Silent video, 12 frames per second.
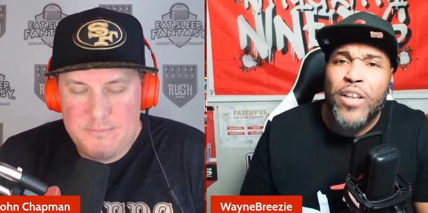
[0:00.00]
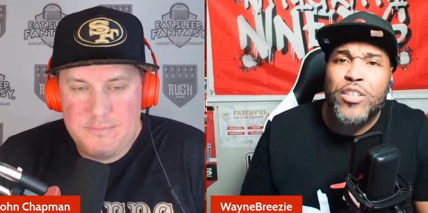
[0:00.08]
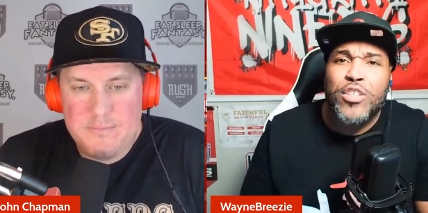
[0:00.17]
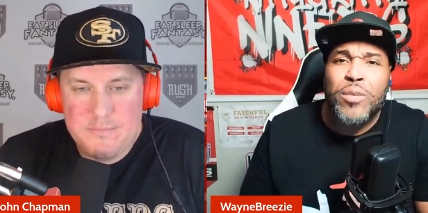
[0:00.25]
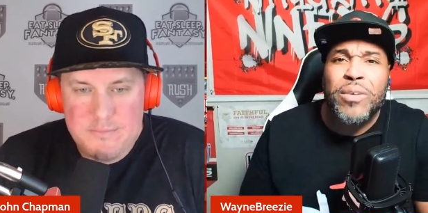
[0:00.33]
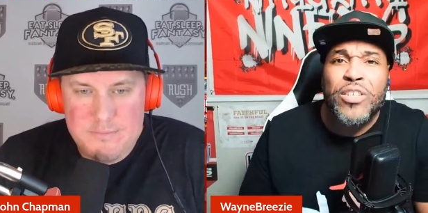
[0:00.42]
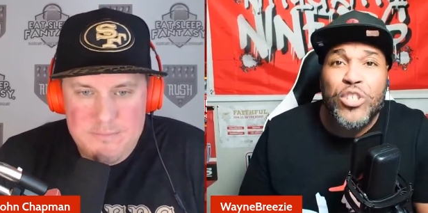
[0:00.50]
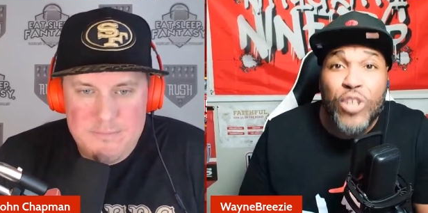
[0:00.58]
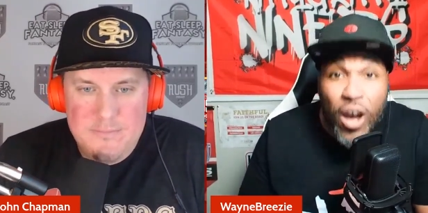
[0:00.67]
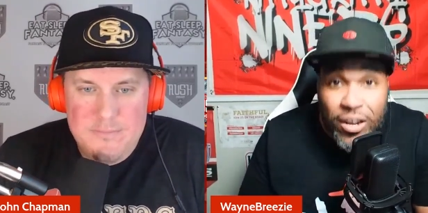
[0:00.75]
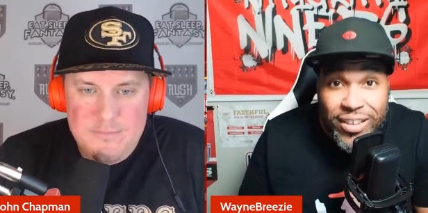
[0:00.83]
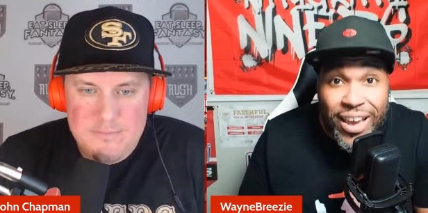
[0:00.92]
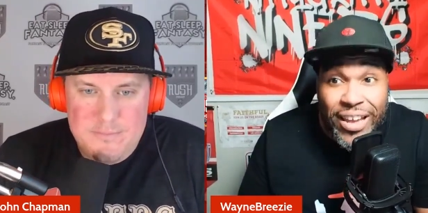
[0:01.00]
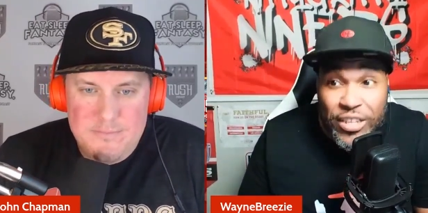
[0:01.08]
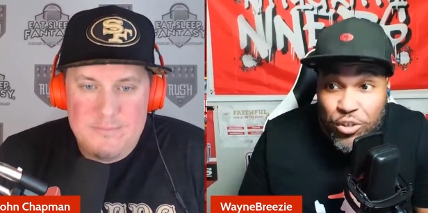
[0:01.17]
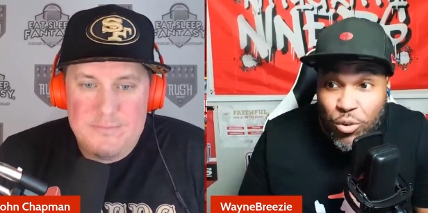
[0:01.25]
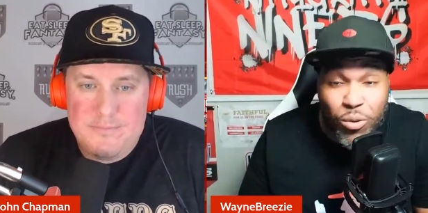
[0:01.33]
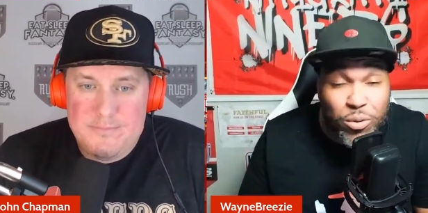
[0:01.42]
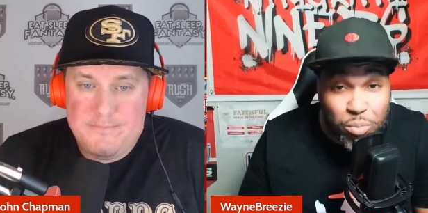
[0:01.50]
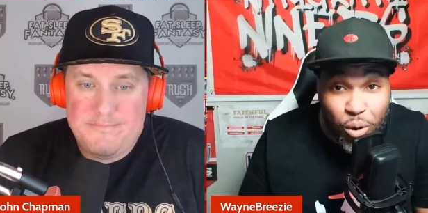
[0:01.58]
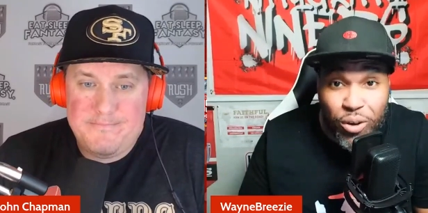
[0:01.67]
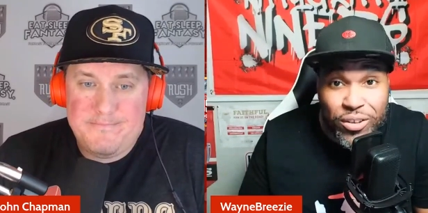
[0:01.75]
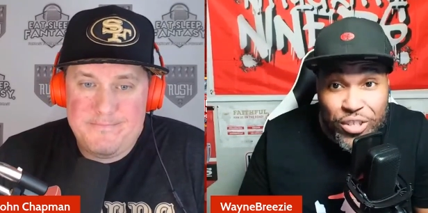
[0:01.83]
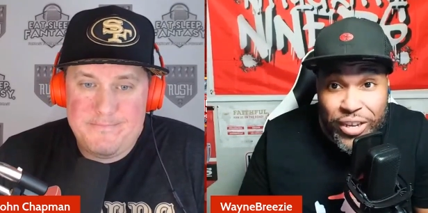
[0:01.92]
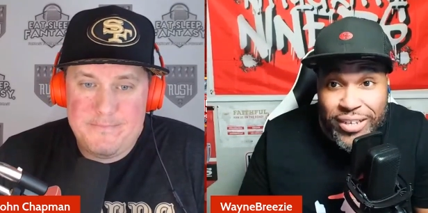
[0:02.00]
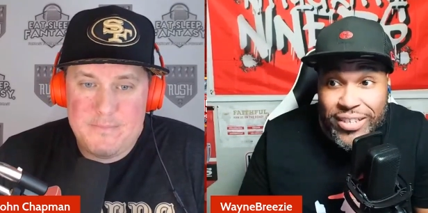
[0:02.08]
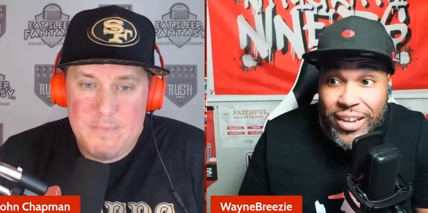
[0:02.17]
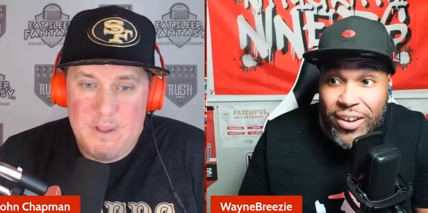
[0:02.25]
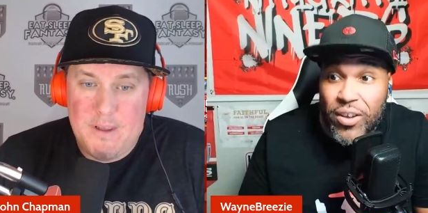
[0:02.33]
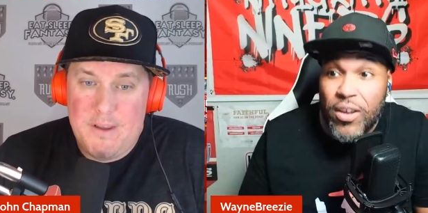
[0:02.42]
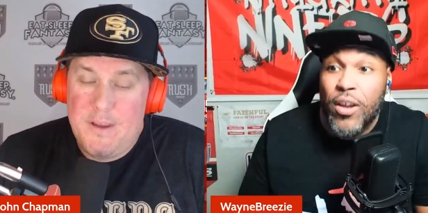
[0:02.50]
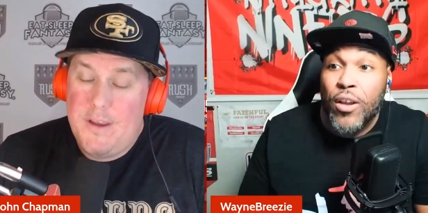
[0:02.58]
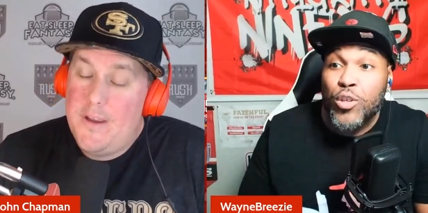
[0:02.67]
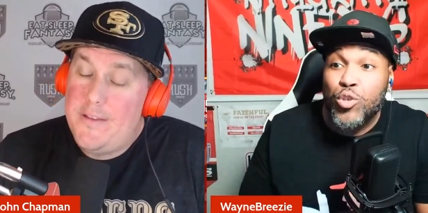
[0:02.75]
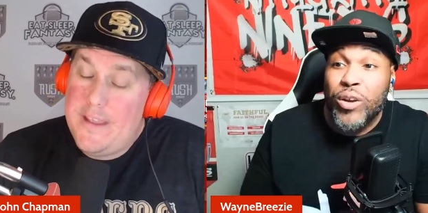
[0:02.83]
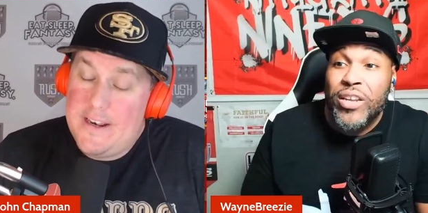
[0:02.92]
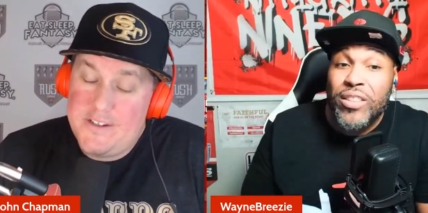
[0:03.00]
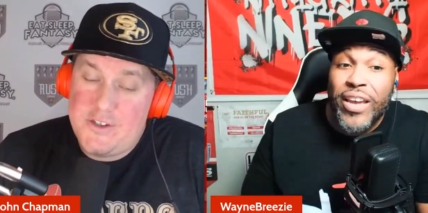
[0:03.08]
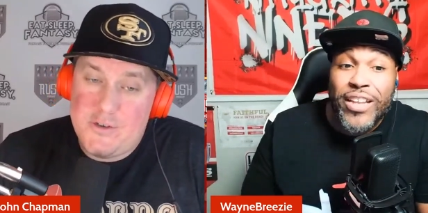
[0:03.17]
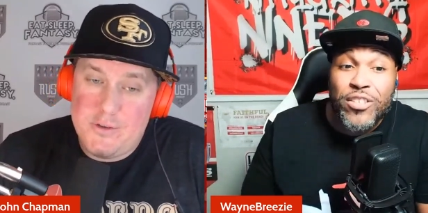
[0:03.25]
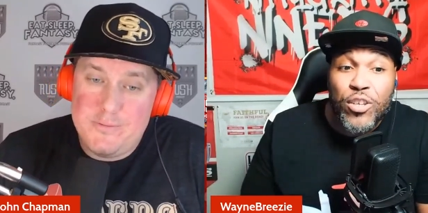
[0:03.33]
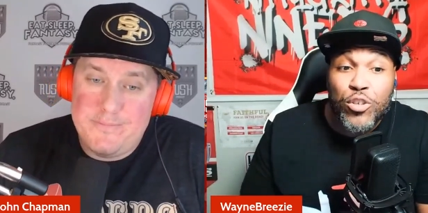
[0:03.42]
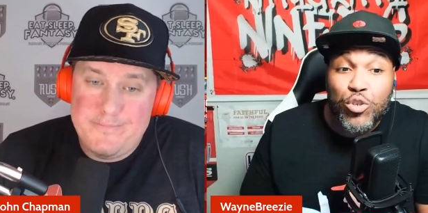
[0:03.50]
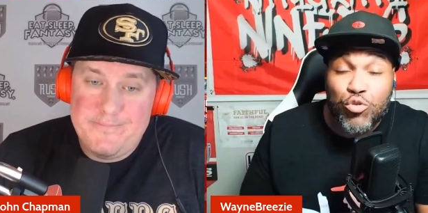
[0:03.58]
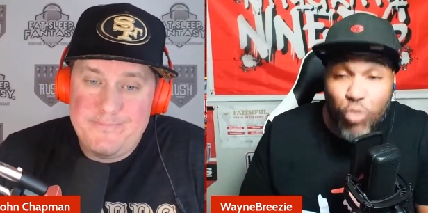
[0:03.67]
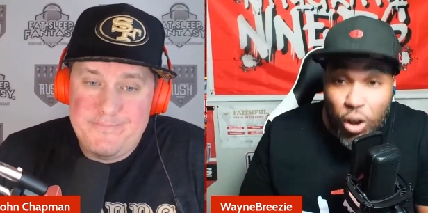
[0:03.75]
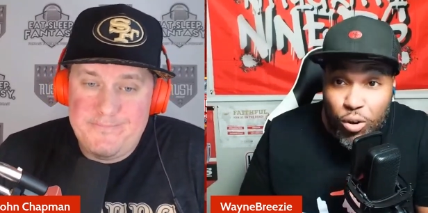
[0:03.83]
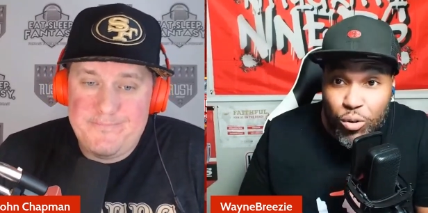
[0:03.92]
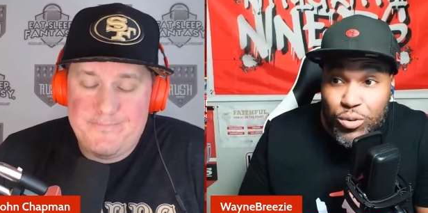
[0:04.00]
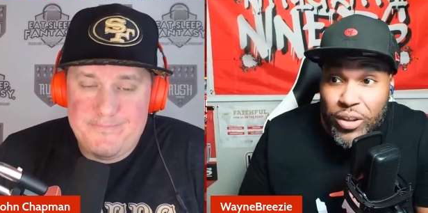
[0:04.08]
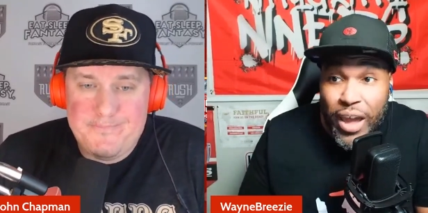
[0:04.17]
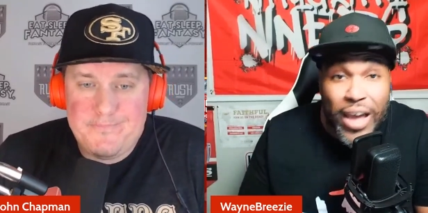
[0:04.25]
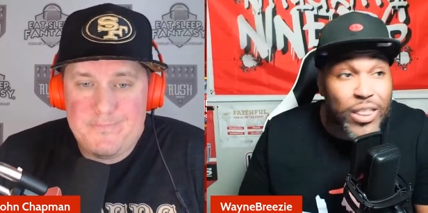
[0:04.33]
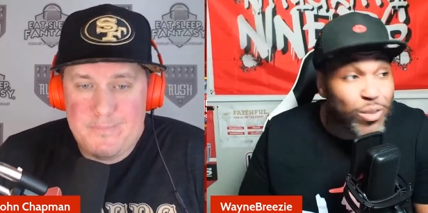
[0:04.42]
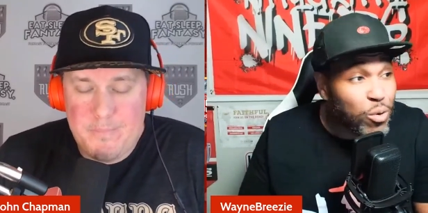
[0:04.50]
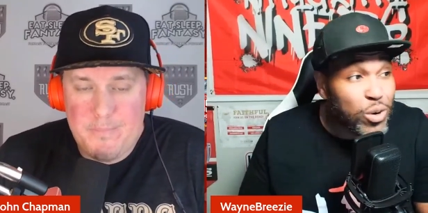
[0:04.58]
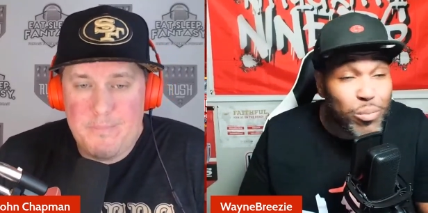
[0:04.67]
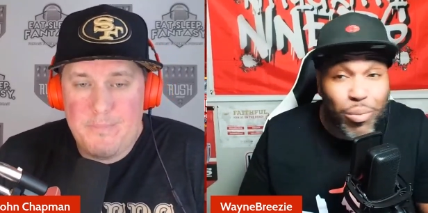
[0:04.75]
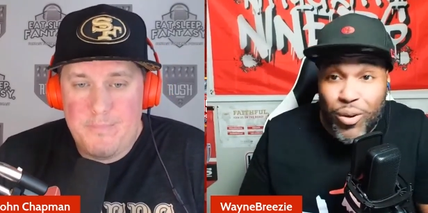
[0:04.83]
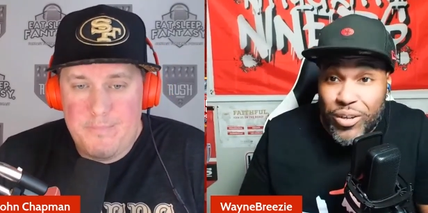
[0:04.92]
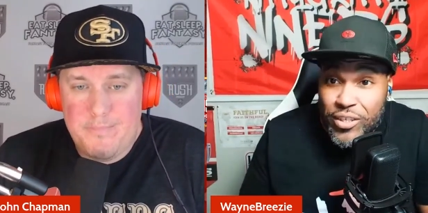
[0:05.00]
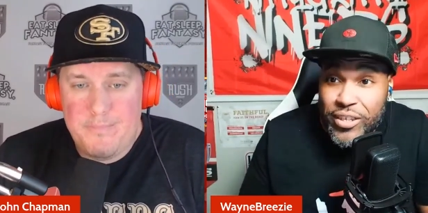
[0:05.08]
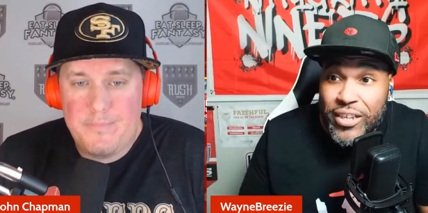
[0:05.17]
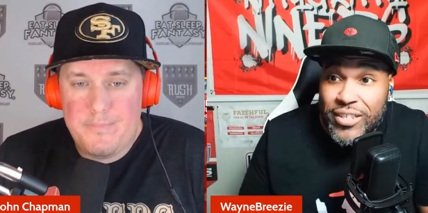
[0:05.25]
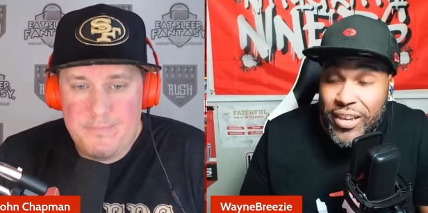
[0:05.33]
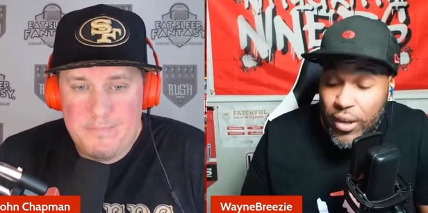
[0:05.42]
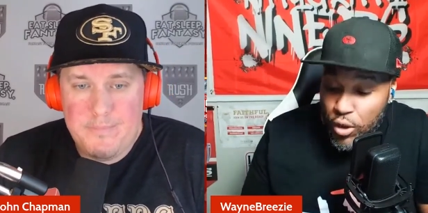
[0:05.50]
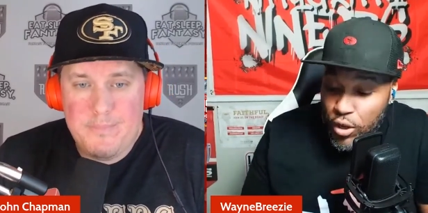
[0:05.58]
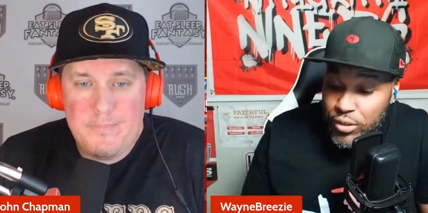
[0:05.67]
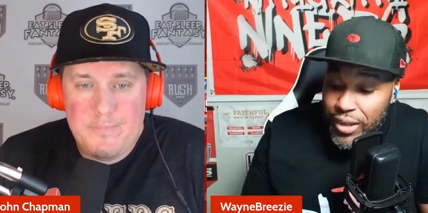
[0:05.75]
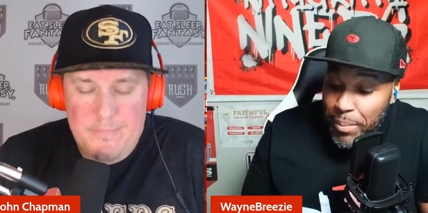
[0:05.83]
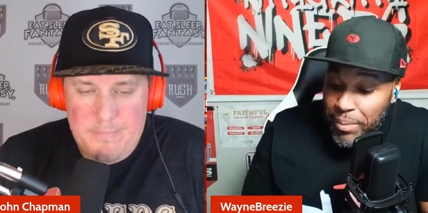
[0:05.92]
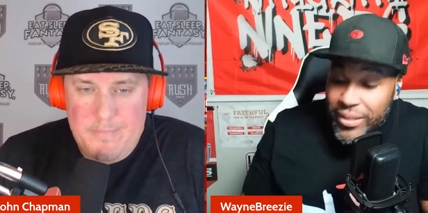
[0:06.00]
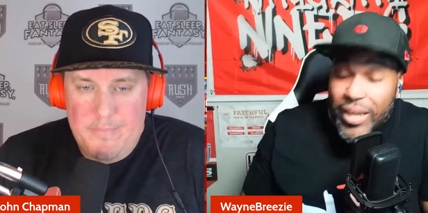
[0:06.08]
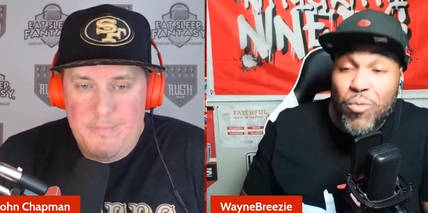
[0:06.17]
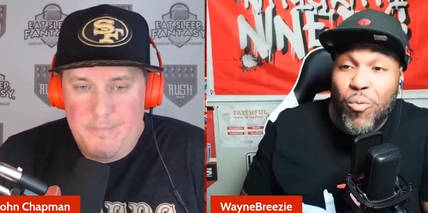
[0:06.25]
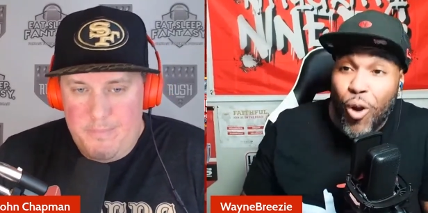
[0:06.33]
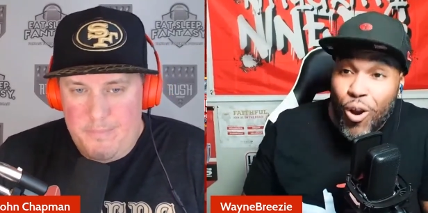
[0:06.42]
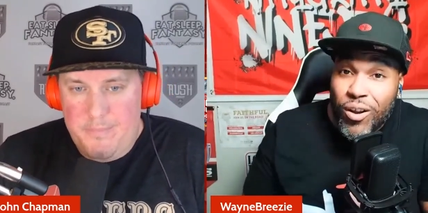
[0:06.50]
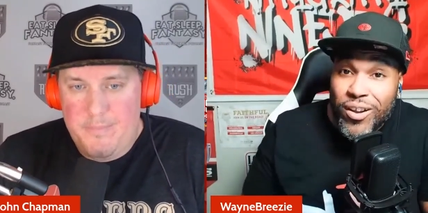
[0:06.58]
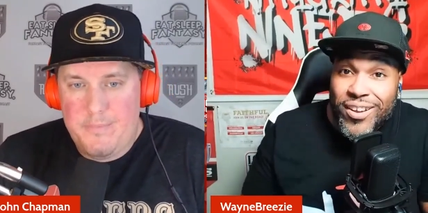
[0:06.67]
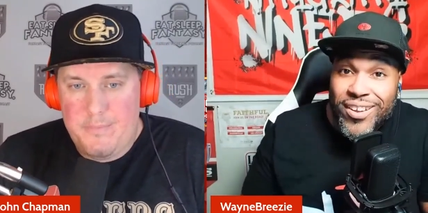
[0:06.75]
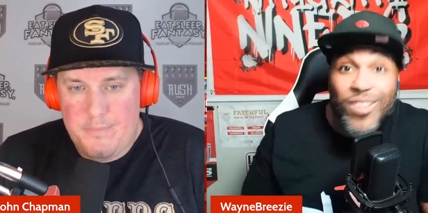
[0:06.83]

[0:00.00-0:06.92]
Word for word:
Speaker 1: Jimmy sucked at drawing the ball to check down. Trey Lance true. struggled at throwing the ball to check down. So how about they work